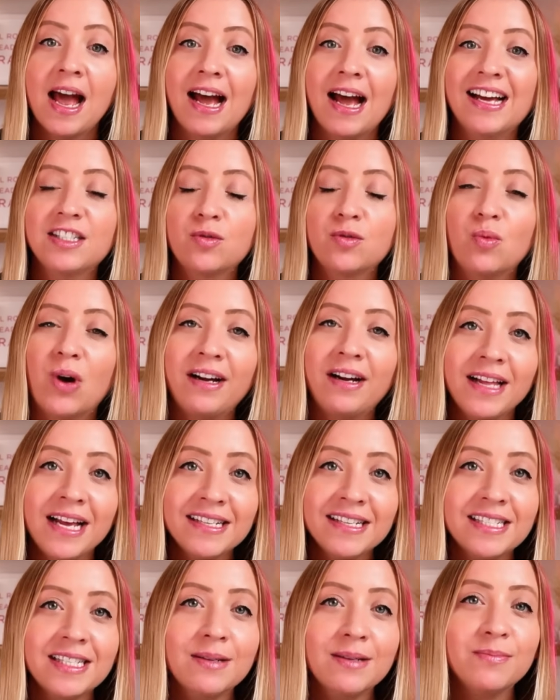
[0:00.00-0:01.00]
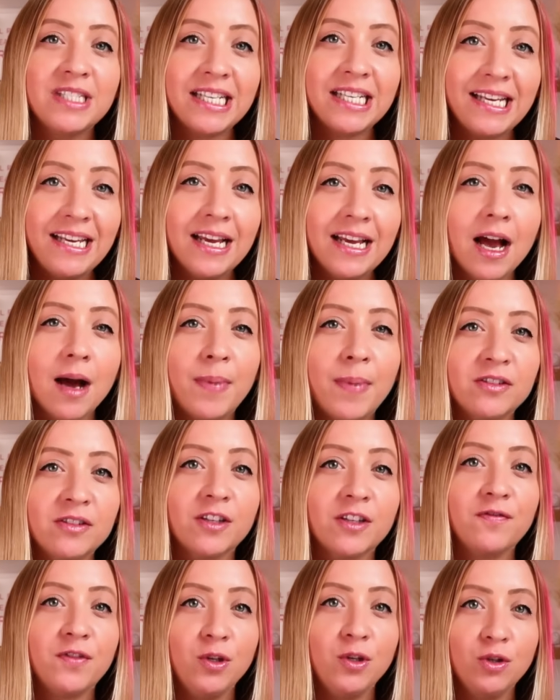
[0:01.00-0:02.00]
as well as some tea about
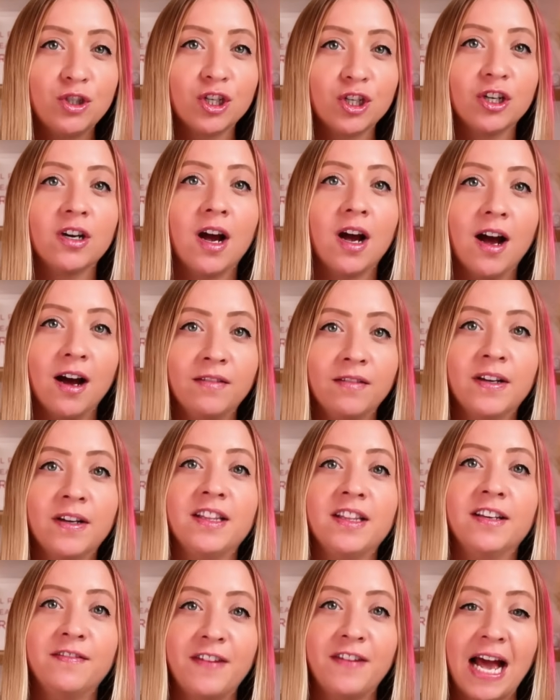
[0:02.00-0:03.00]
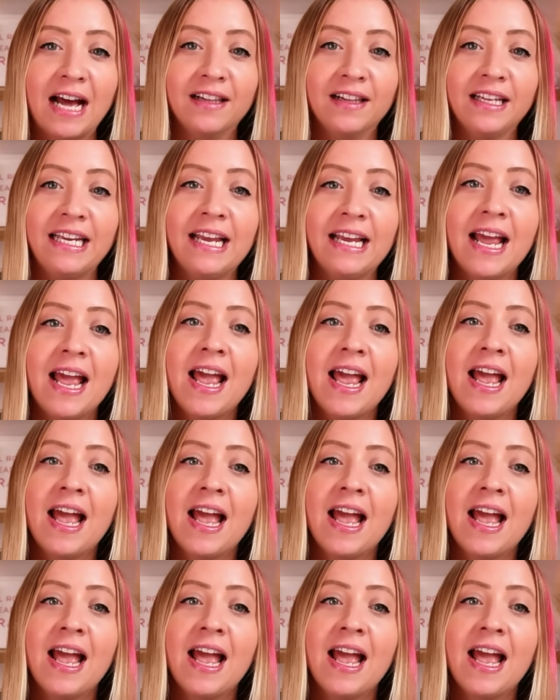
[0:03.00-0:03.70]
the future of the Valley.